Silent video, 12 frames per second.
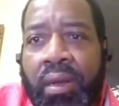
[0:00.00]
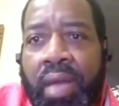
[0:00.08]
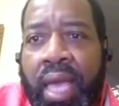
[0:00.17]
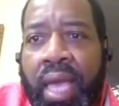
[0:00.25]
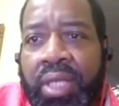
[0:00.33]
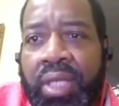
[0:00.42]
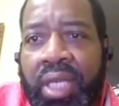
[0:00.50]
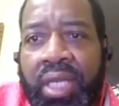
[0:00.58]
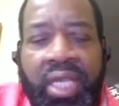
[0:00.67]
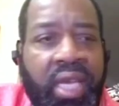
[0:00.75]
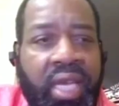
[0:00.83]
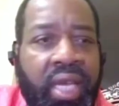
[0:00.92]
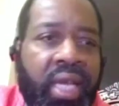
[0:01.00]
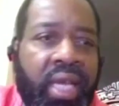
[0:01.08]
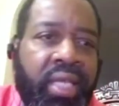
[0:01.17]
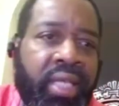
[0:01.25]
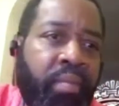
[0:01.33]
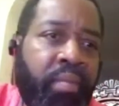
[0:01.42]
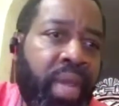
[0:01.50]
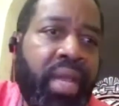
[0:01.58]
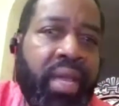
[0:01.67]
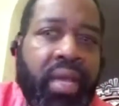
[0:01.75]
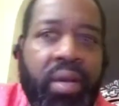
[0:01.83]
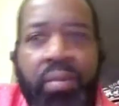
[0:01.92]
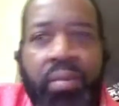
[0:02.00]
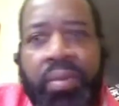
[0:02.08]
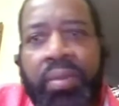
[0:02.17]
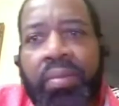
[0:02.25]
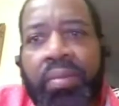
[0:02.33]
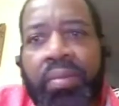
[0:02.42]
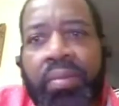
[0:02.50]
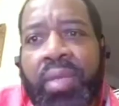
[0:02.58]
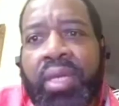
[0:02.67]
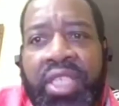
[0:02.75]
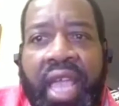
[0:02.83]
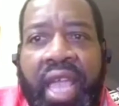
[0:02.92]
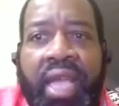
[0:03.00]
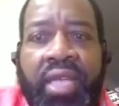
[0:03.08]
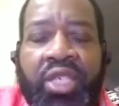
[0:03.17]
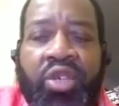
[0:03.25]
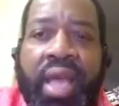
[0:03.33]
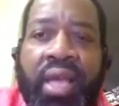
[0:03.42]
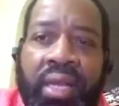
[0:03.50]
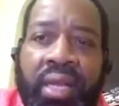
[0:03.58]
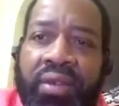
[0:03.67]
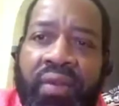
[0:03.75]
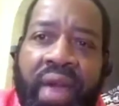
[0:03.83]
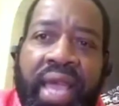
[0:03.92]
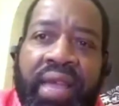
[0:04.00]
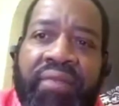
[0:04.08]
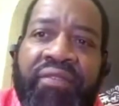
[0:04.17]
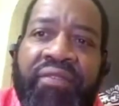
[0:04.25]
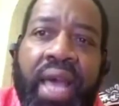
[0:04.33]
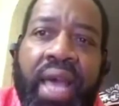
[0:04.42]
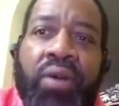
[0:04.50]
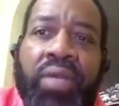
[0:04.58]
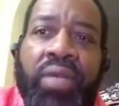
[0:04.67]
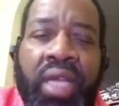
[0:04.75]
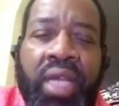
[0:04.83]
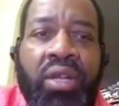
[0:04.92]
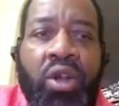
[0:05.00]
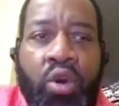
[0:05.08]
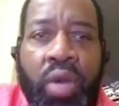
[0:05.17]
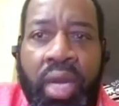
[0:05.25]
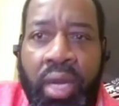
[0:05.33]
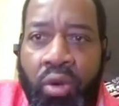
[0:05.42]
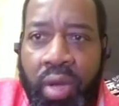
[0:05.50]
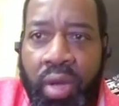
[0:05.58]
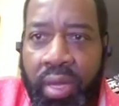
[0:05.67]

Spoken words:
MCT is a medium chain triglyceride found in coconut oil.